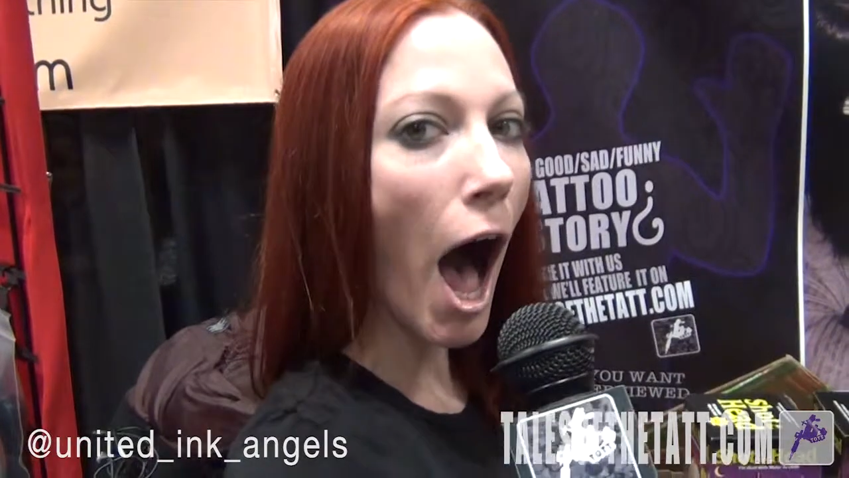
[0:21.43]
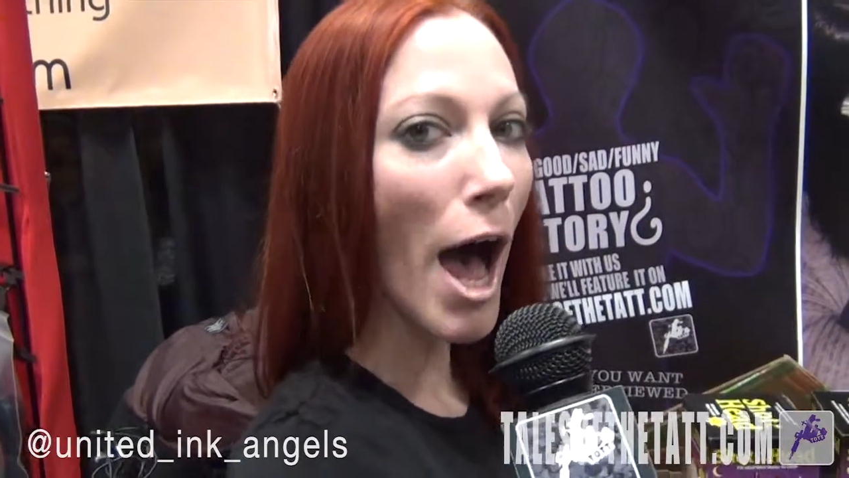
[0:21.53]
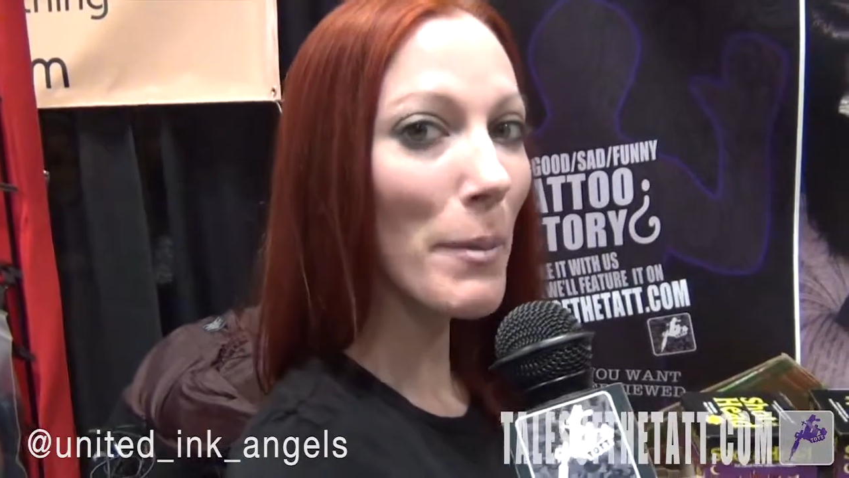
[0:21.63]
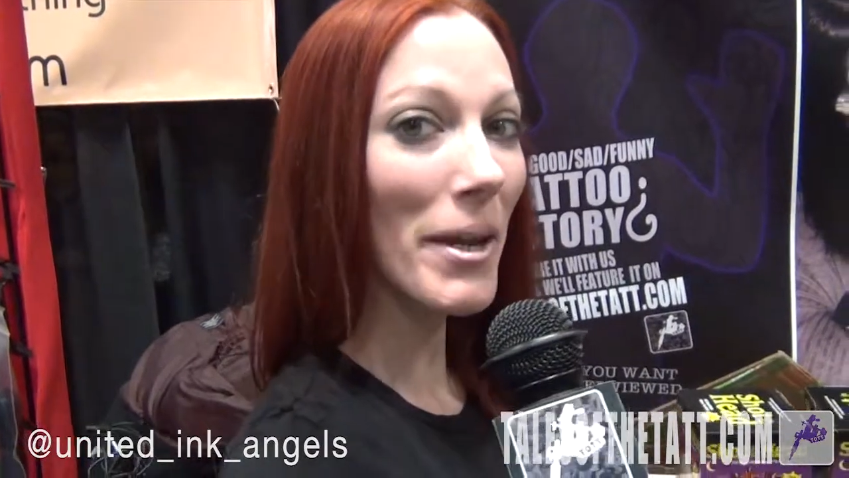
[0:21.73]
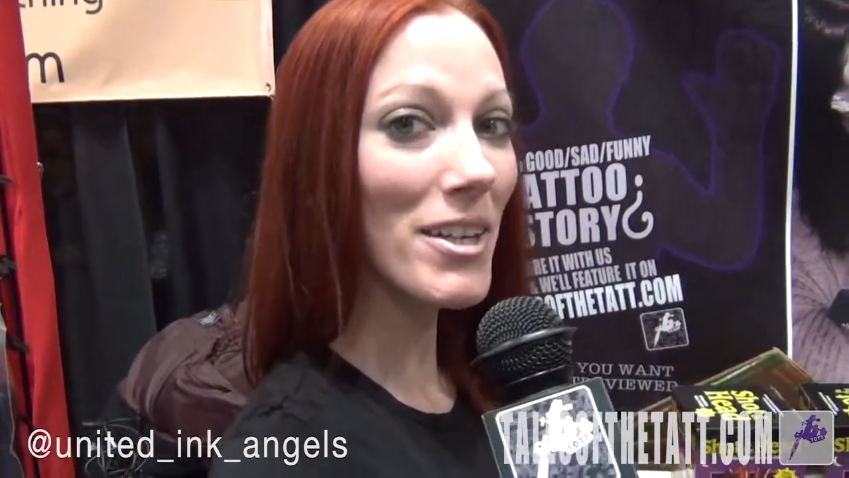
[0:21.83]

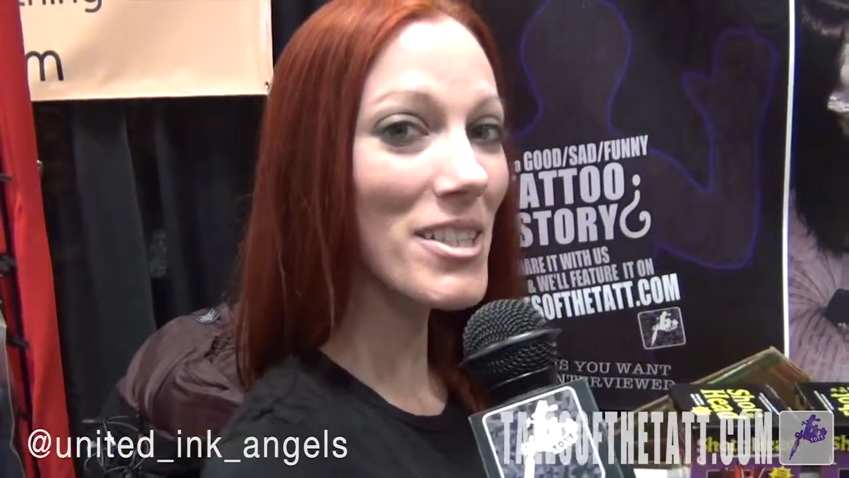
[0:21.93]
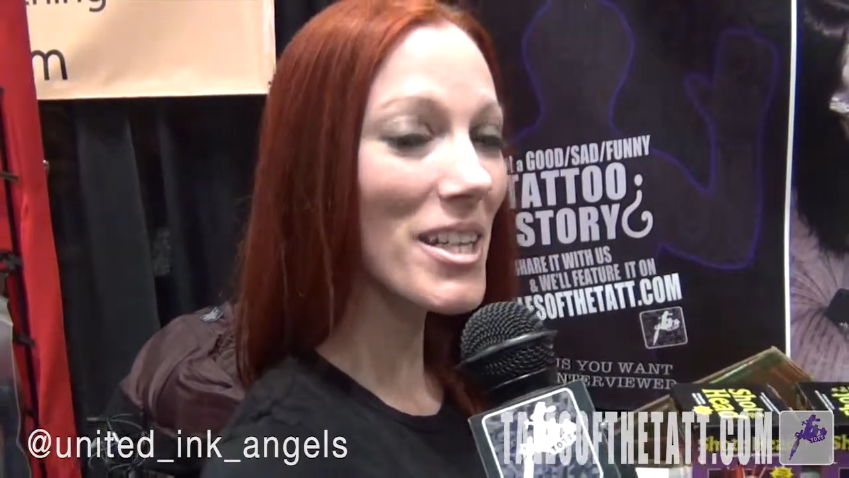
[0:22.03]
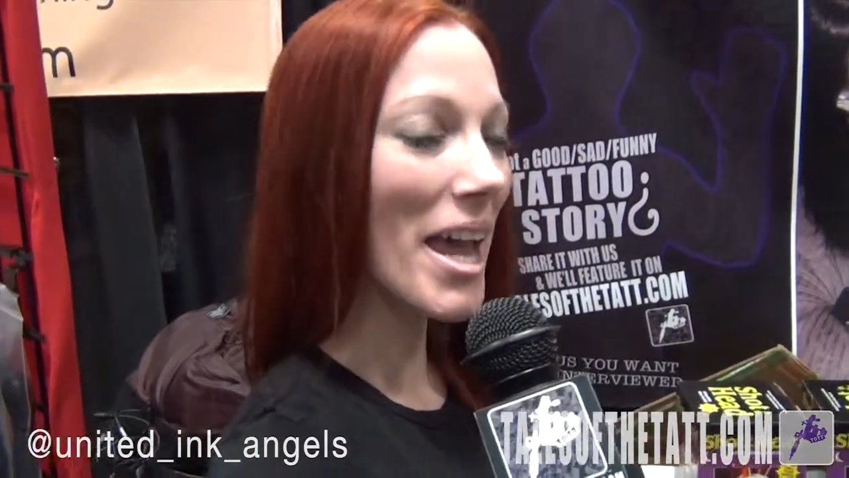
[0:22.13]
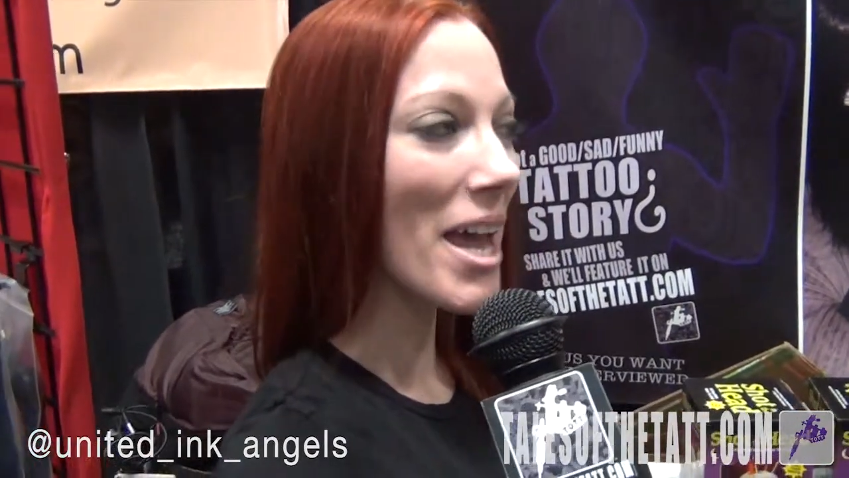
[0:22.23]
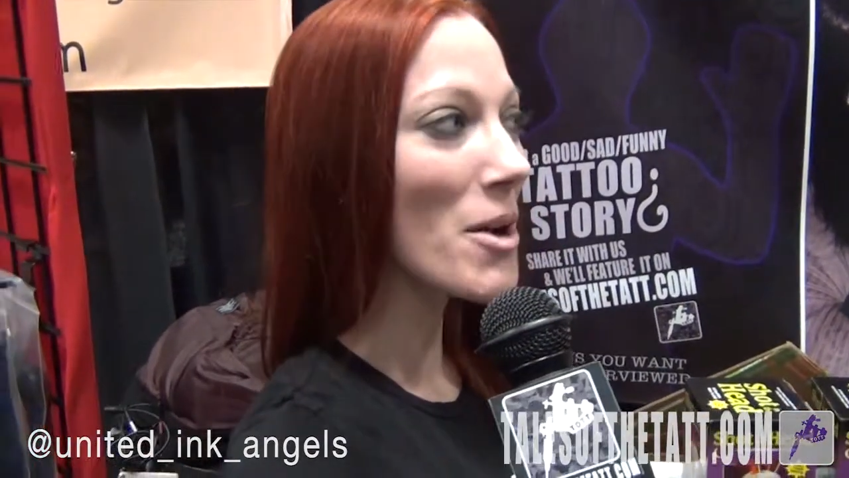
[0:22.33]
I'm here
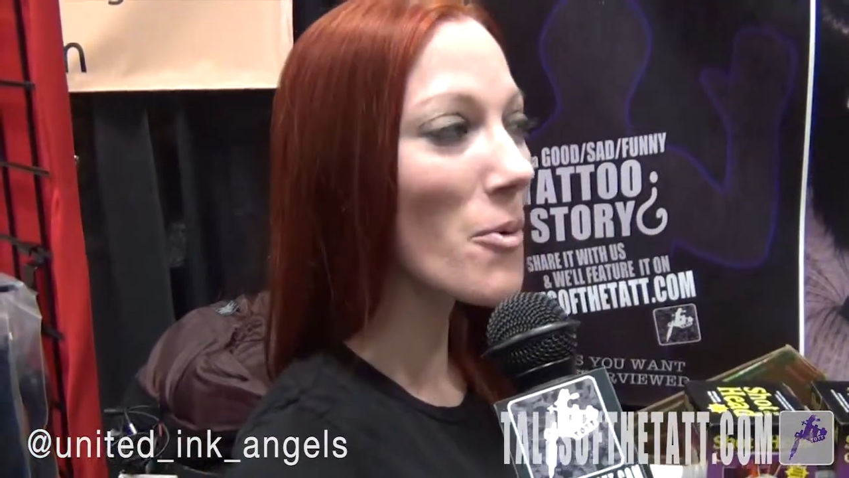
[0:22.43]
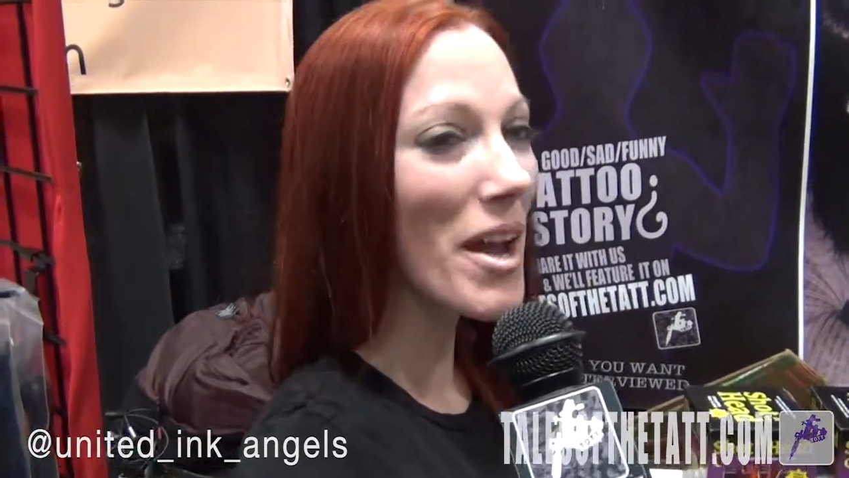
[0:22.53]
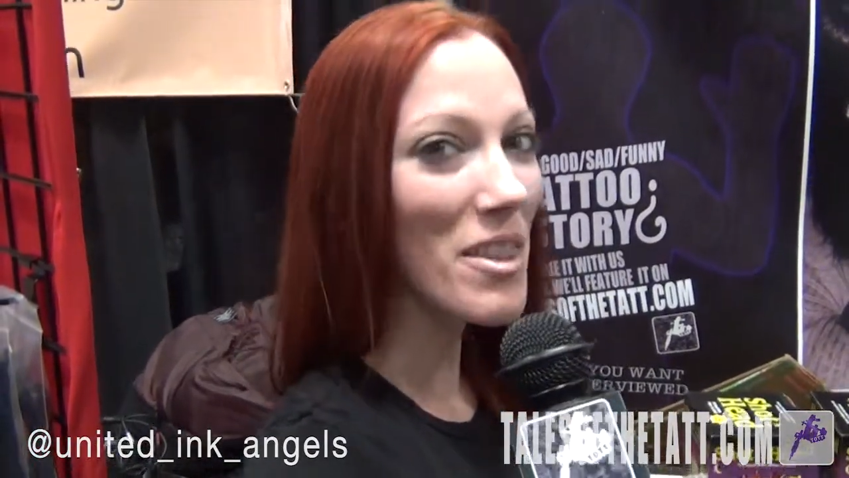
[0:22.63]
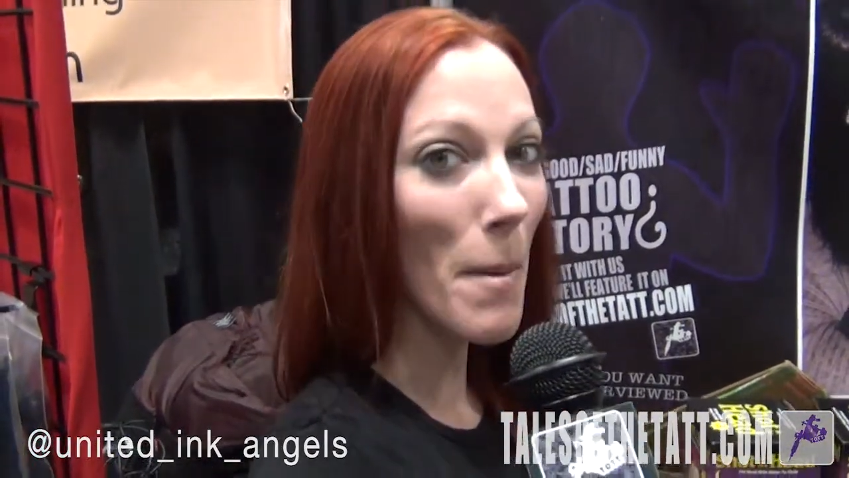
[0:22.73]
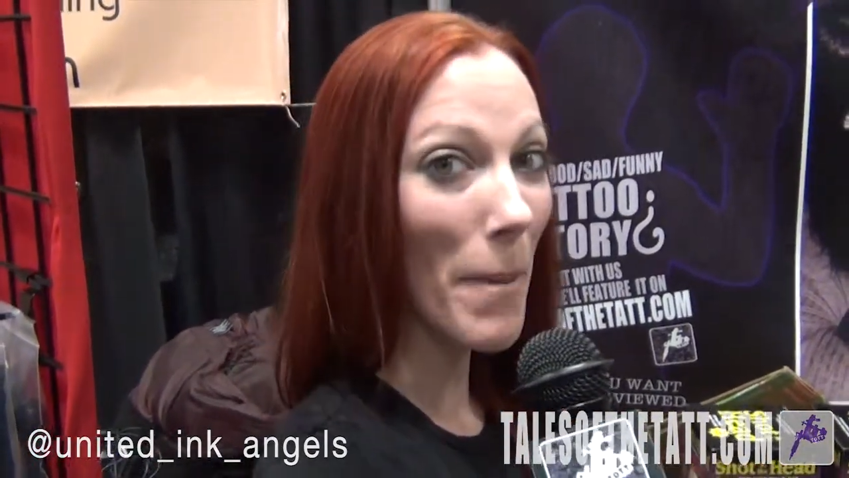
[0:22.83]
today
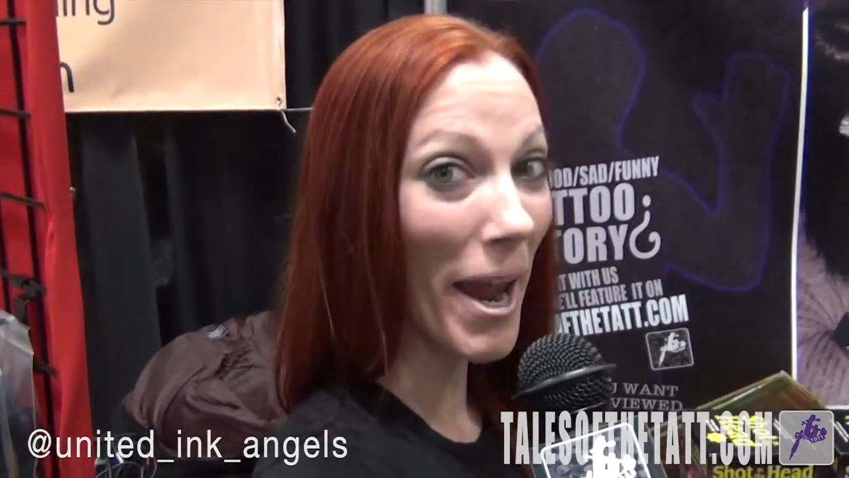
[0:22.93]
with